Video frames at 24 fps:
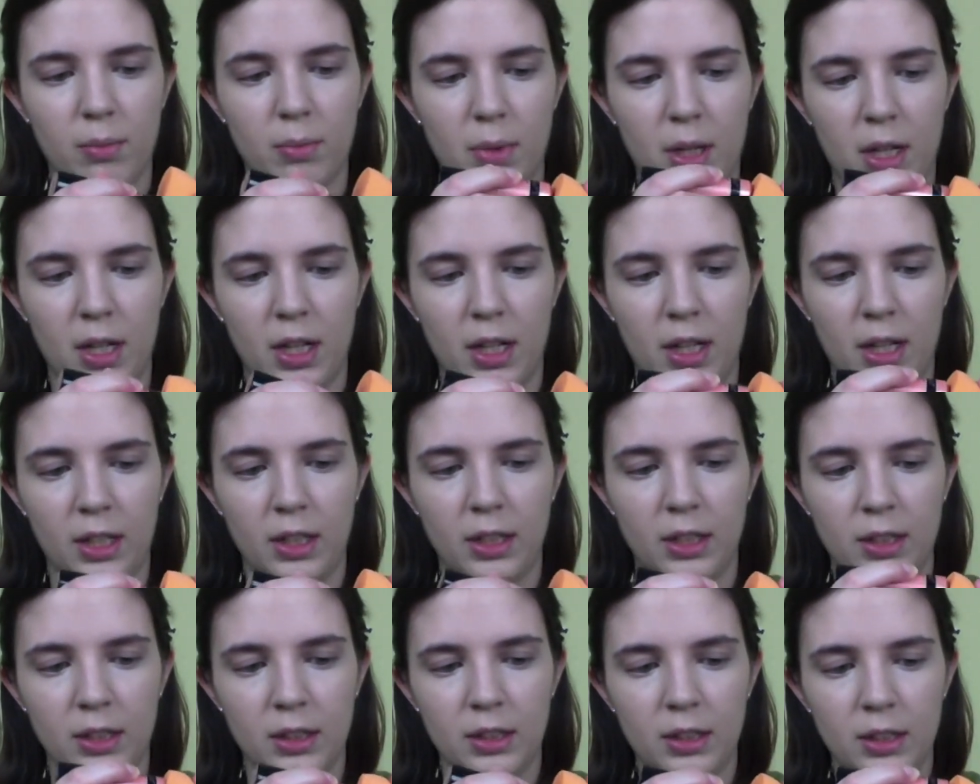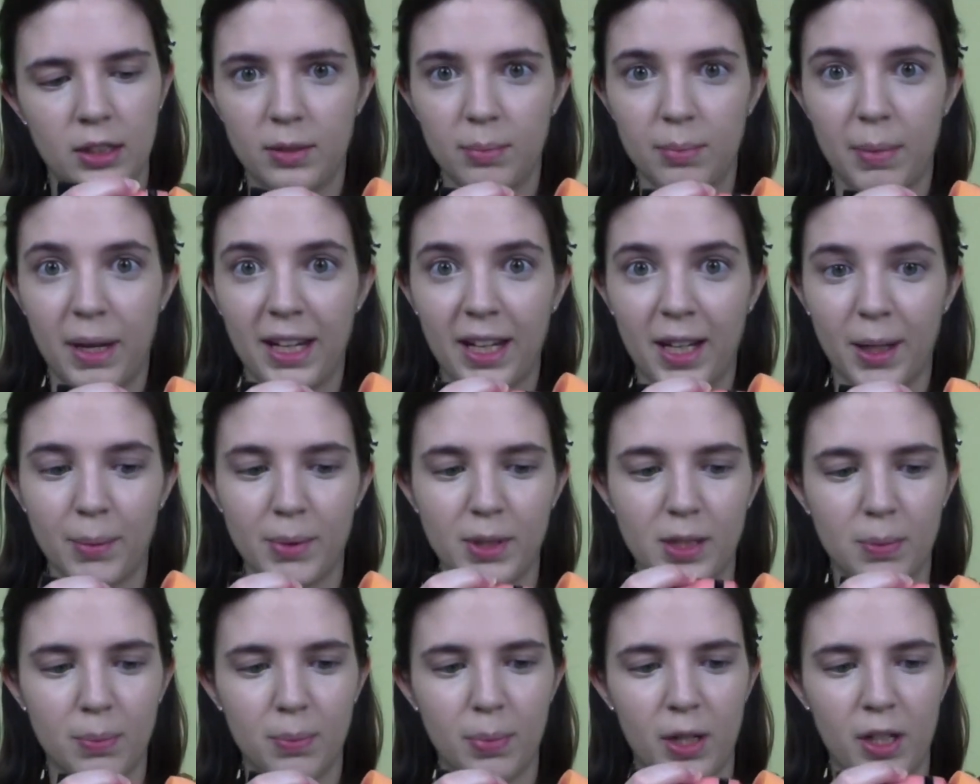my makeup
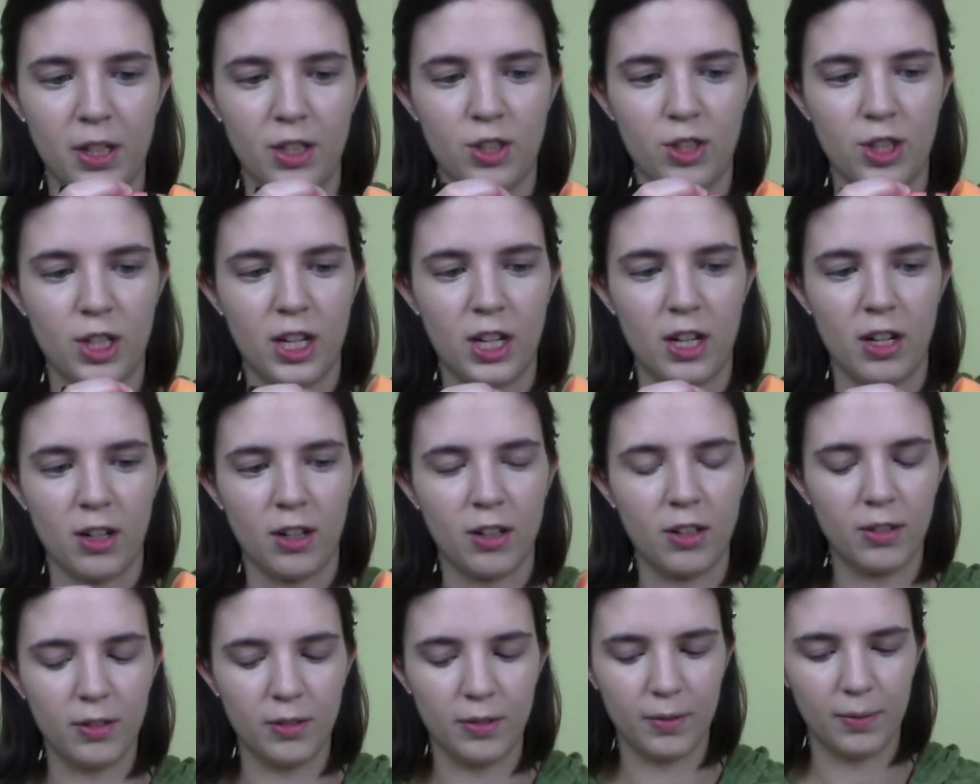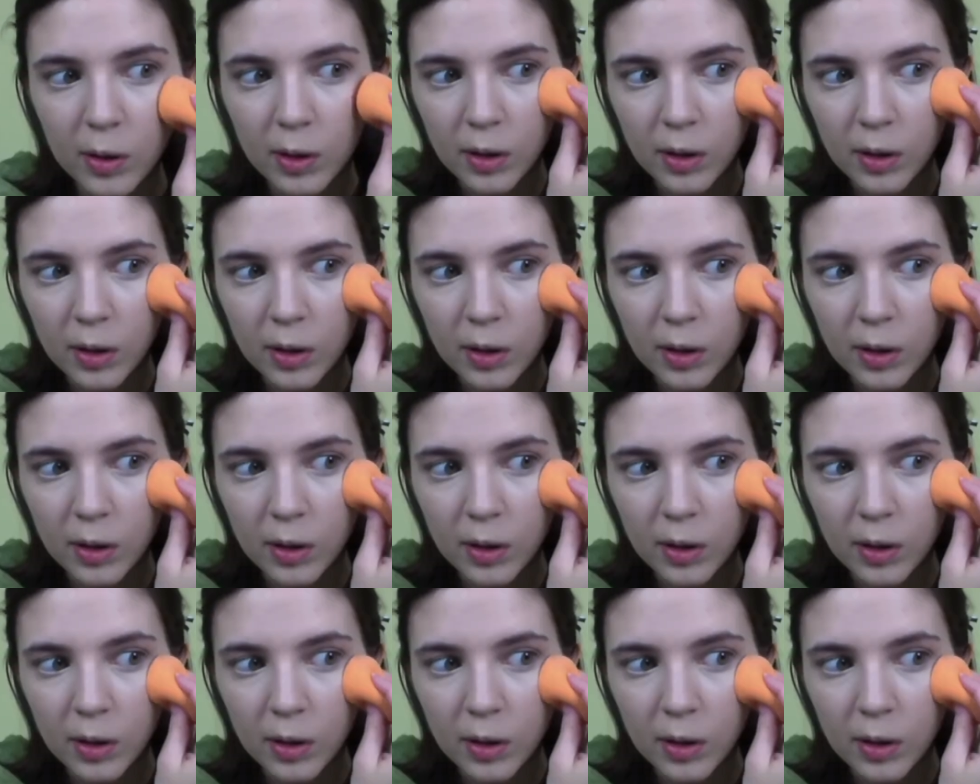sponge here.